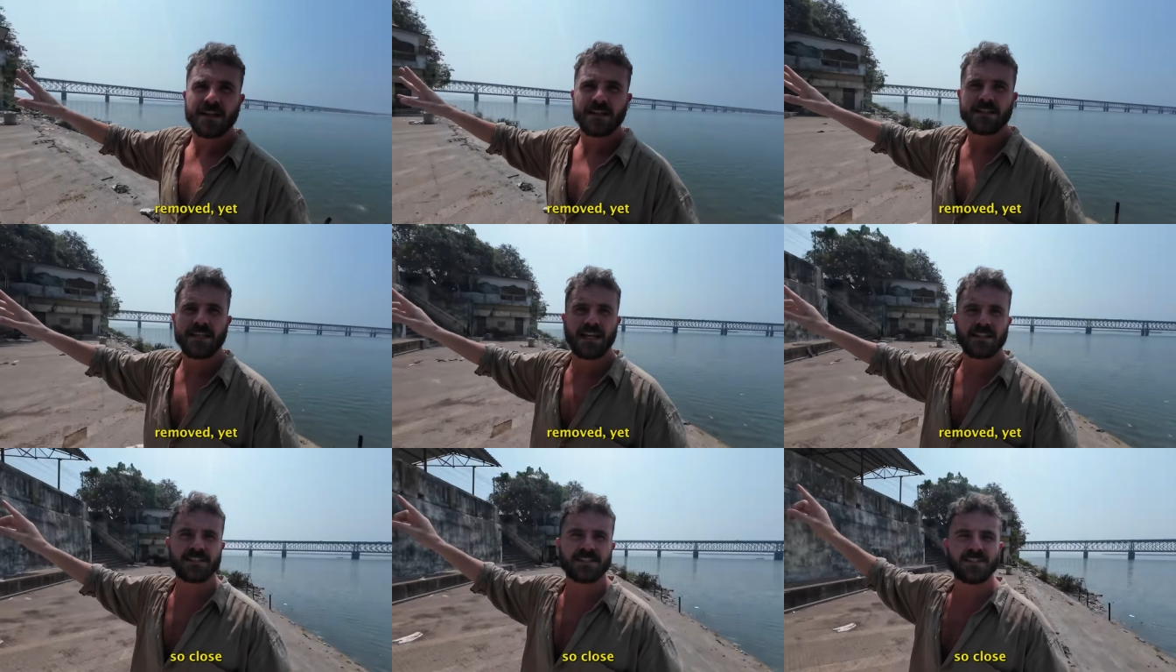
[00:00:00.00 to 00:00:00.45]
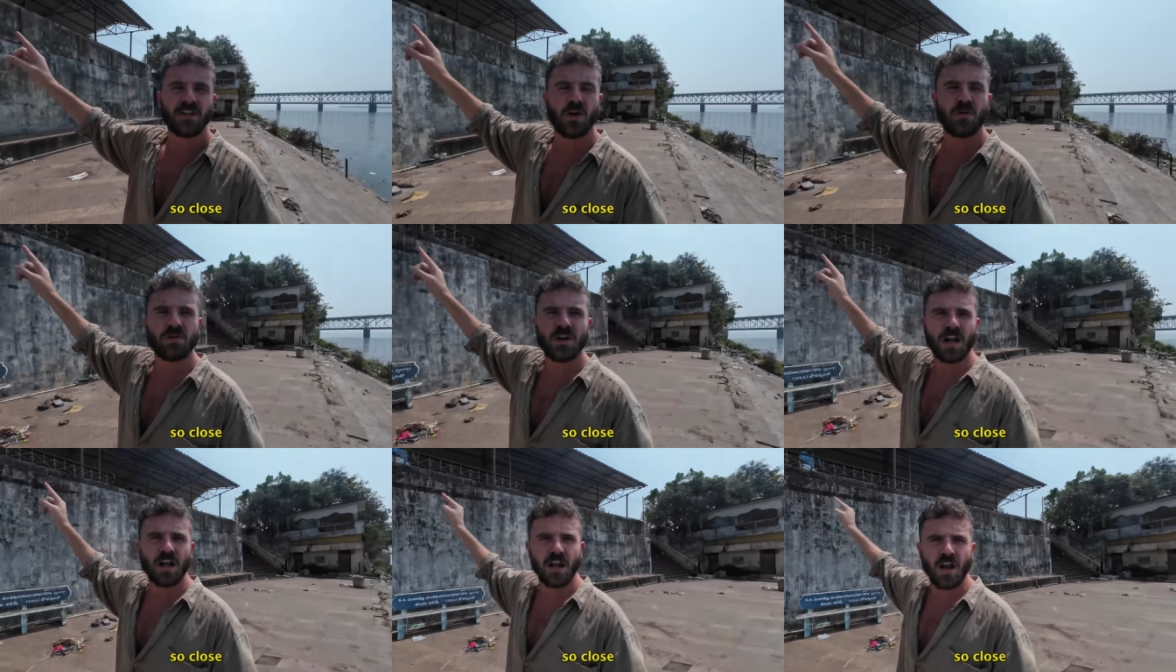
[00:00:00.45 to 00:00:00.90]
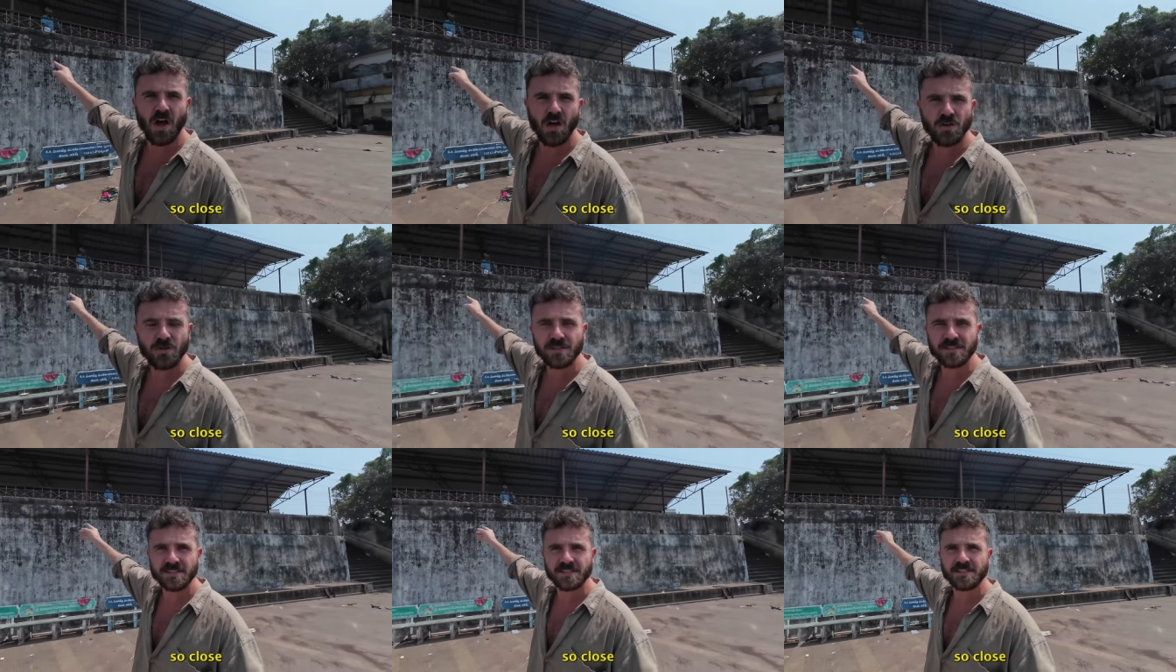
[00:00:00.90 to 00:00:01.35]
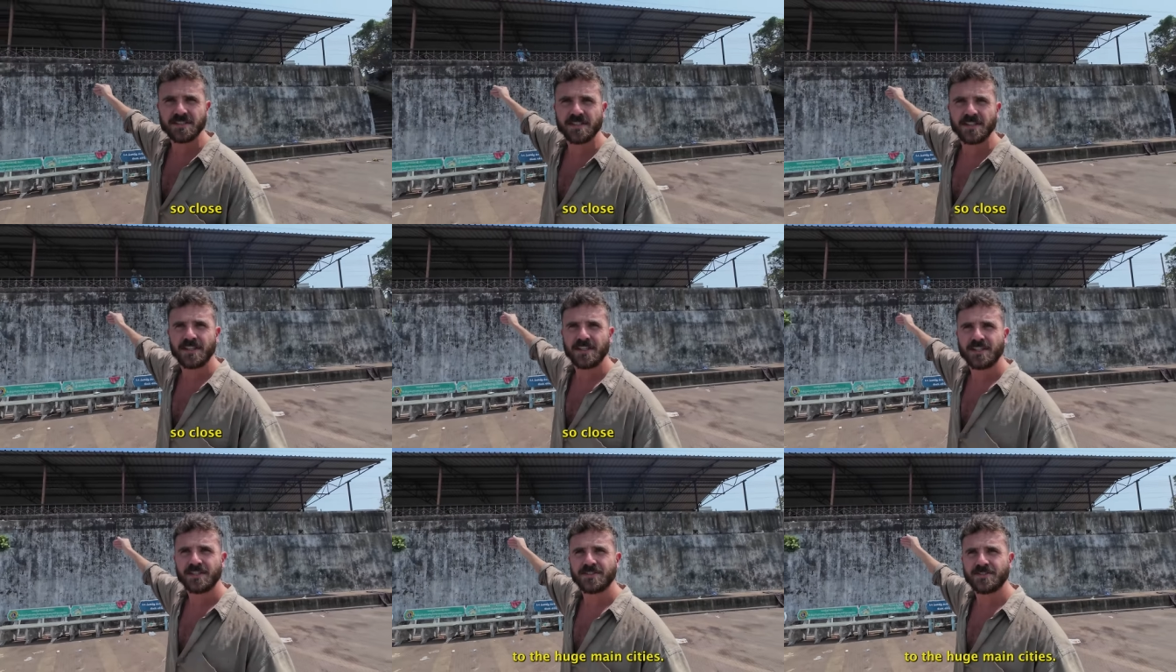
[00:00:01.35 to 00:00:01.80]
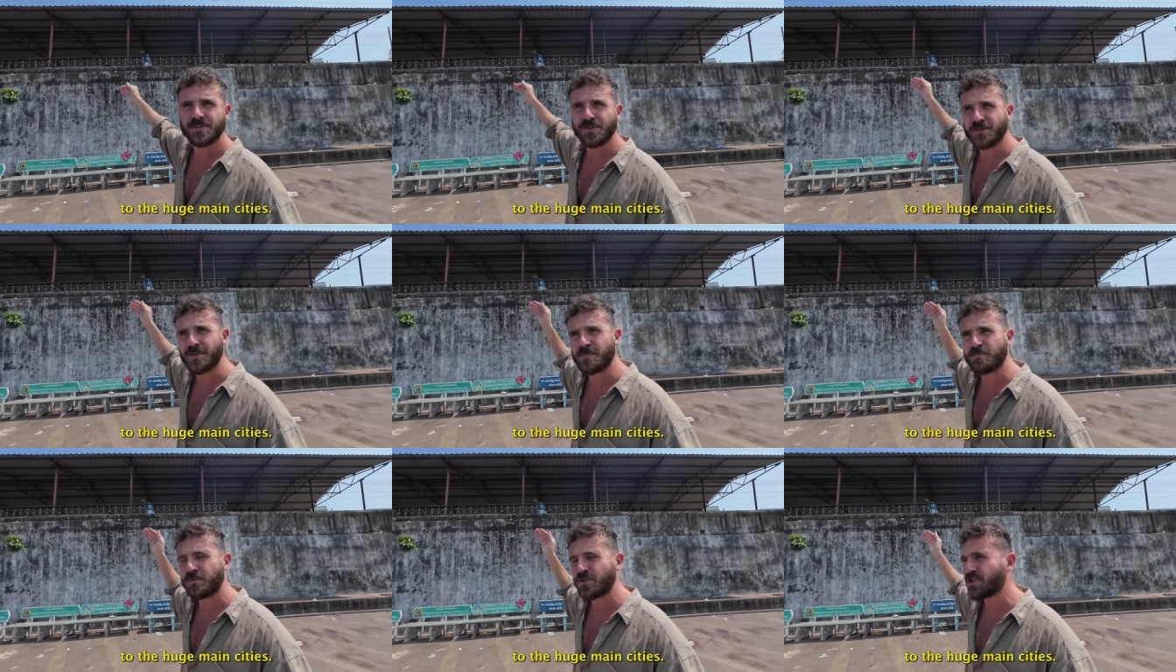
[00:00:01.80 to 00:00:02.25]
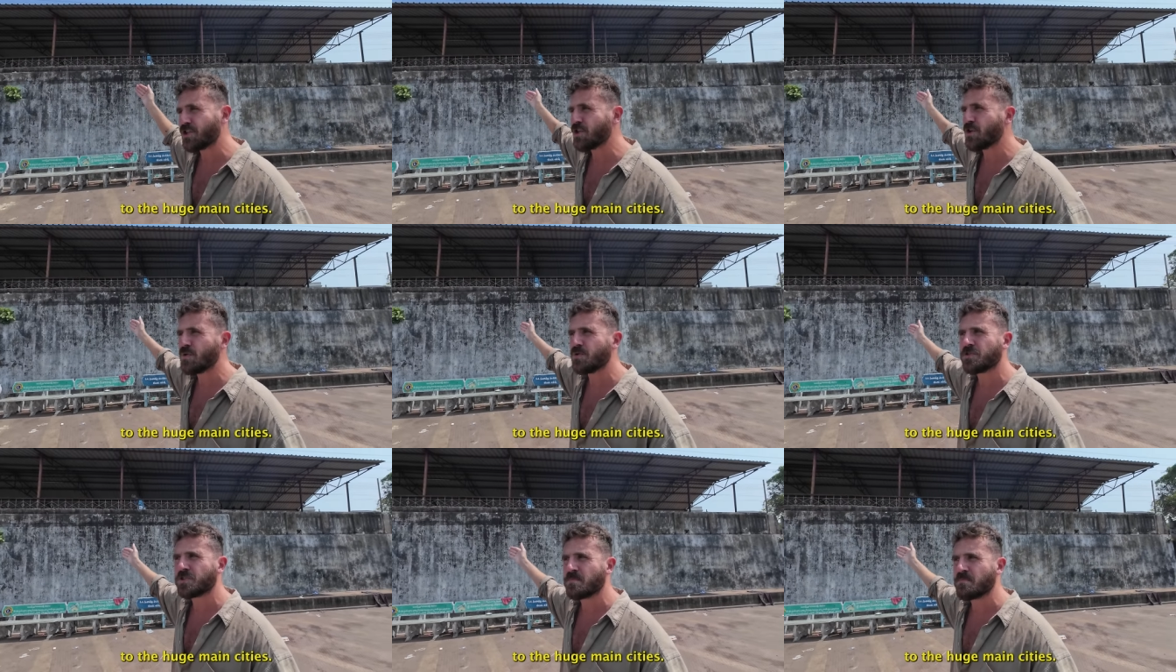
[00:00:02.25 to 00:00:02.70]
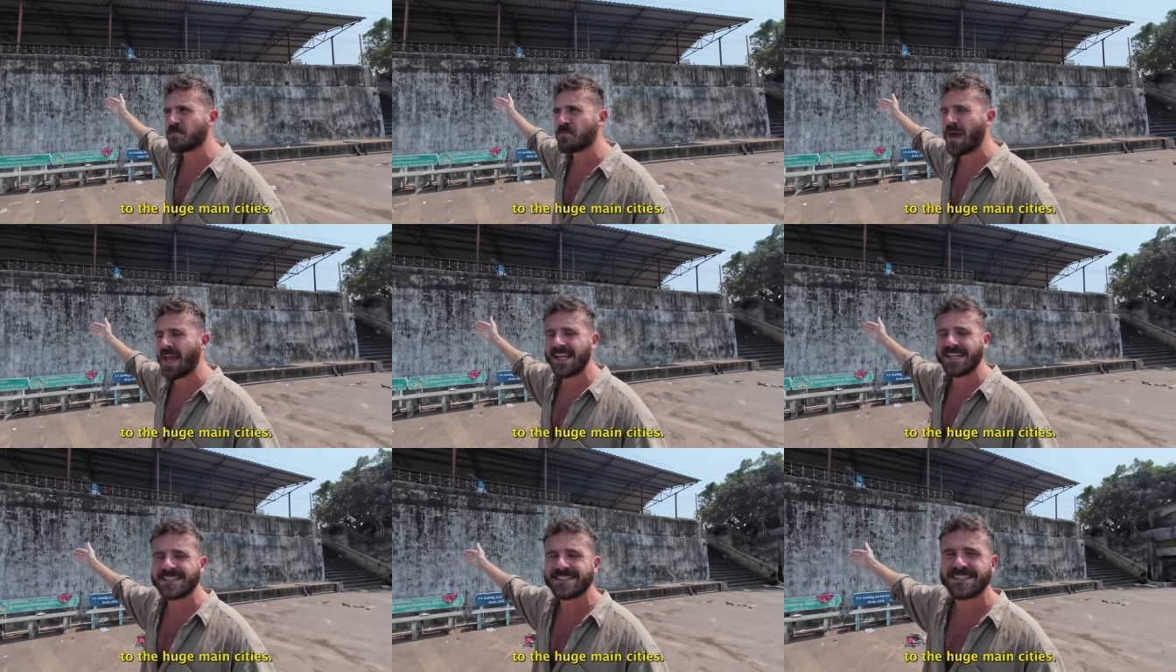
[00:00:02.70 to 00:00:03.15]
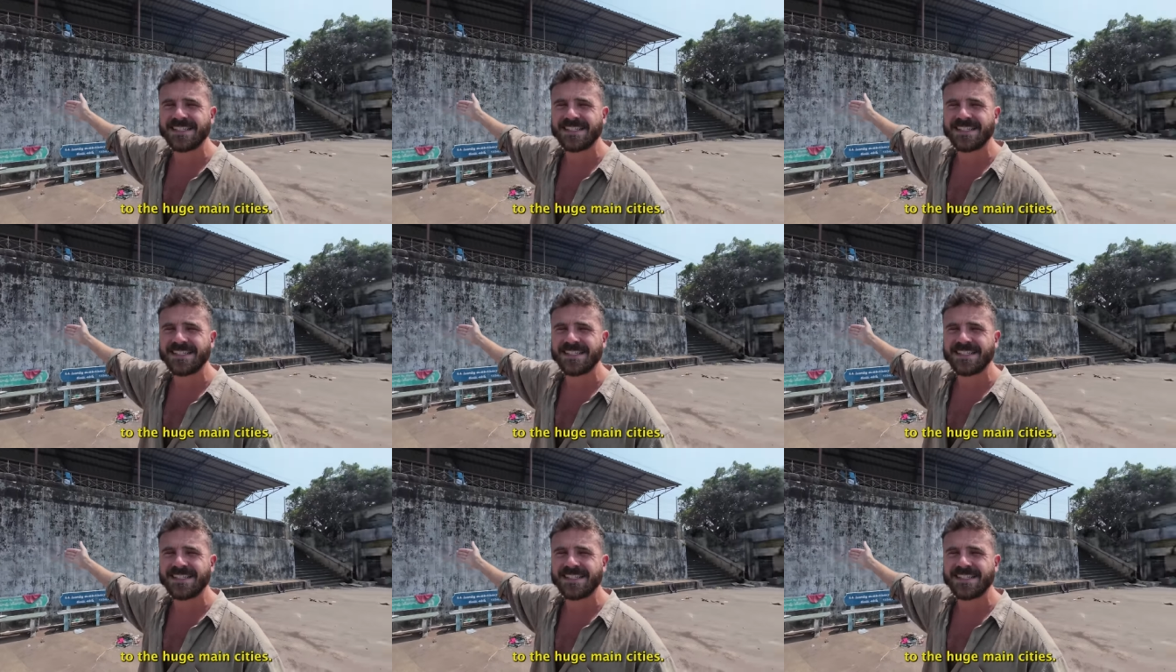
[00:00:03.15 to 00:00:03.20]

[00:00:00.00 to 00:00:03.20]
yet so close to the huge main